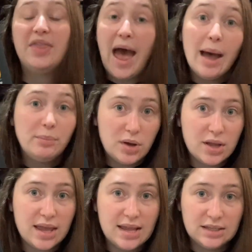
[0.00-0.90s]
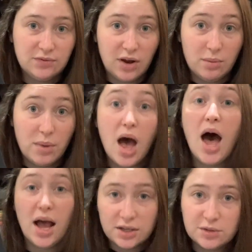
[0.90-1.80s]
That book is from
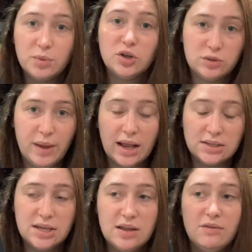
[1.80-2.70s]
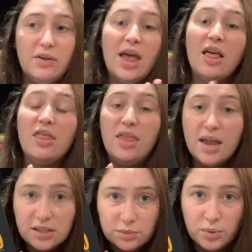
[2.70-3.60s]
Huck's perspective.
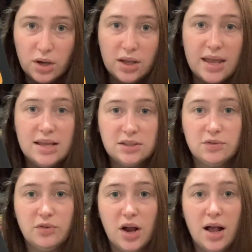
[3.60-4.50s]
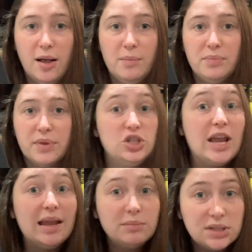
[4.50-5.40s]
This book is from
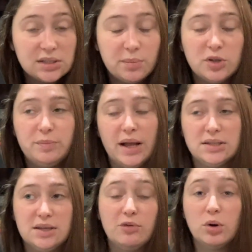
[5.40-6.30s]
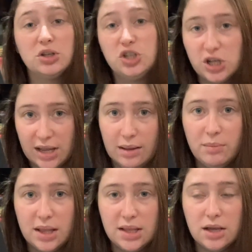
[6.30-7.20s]
James's perspective, or Jim
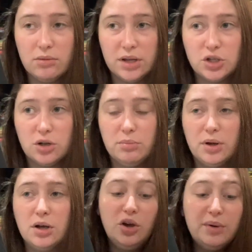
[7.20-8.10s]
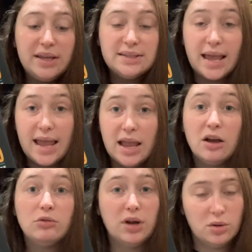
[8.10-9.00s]
in the original book, who is a
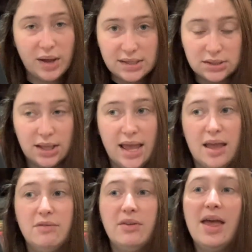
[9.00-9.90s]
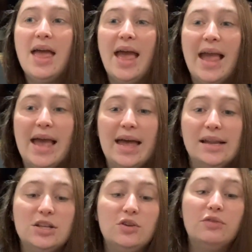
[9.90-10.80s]
runaway slave,
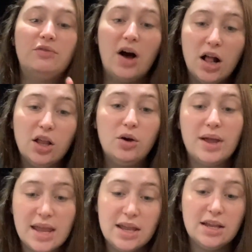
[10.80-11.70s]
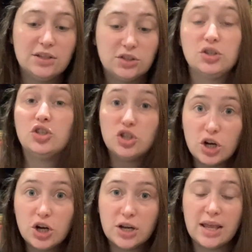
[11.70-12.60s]
and you follow his
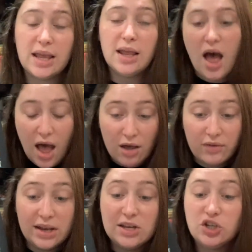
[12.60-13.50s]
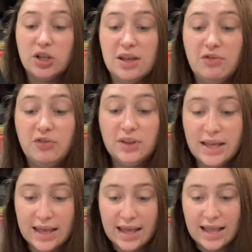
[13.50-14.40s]
journey of initially
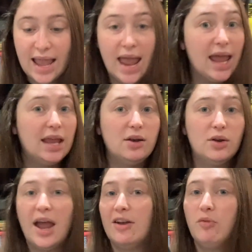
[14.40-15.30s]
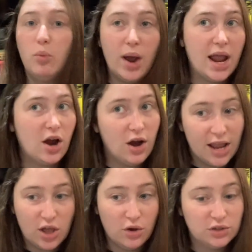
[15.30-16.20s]
fleeing and kind of where
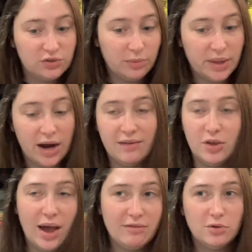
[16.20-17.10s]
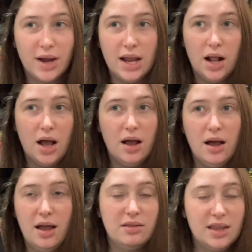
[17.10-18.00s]
it goes from there. If you haven't read
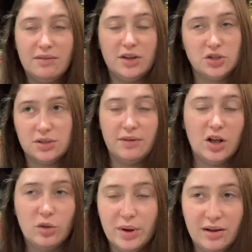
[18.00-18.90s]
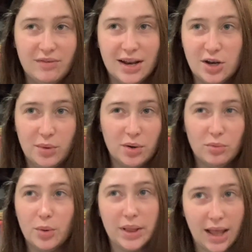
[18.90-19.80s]
The Adventures of Huckleberry Finn, I don't want to
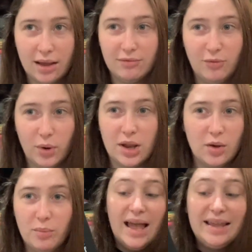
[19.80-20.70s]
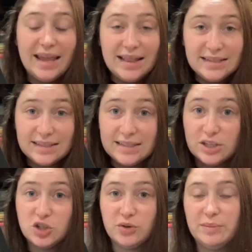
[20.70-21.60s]
ruin that for you. Again, this is
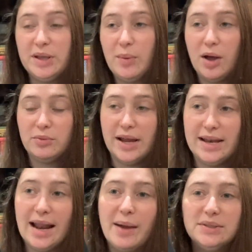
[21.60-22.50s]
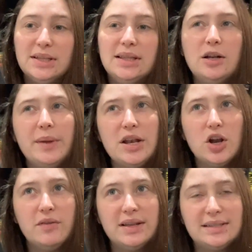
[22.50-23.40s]
extremely well written. I was a little bit
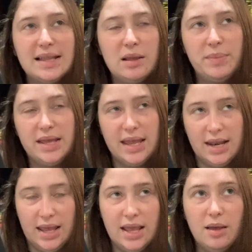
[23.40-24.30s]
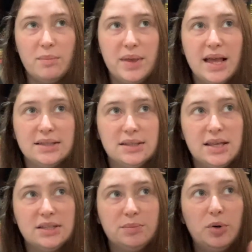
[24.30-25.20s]
nervous in the beginning because
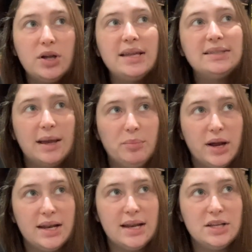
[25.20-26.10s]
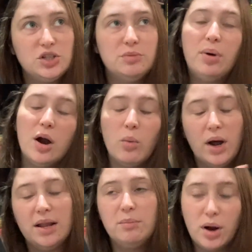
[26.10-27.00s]
this book is separated into part
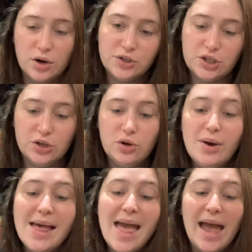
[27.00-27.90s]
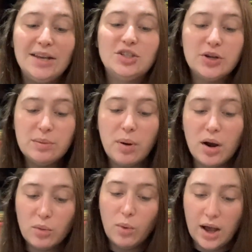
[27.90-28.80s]
1 and part 2. And during
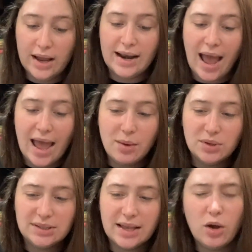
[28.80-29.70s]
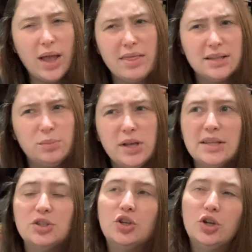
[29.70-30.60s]
part 1, I was like, okay, this book
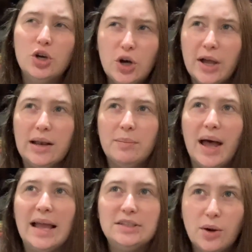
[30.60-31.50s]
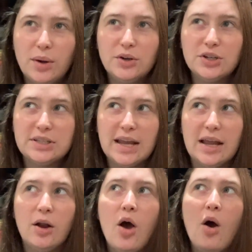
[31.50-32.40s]
is good, but I don't
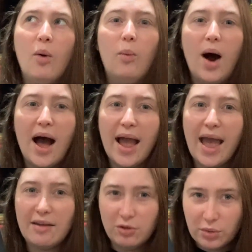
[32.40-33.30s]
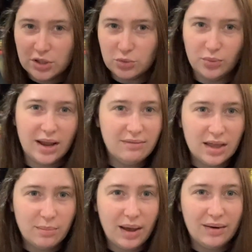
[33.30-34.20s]
understand why everyone's raving
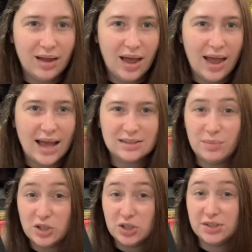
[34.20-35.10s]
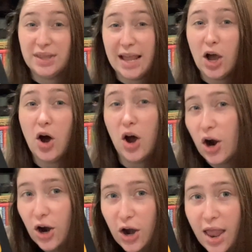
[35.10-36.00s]
about it as much as they
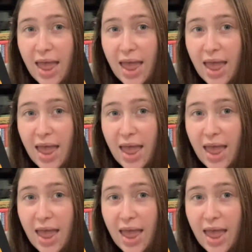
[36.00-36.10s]
are.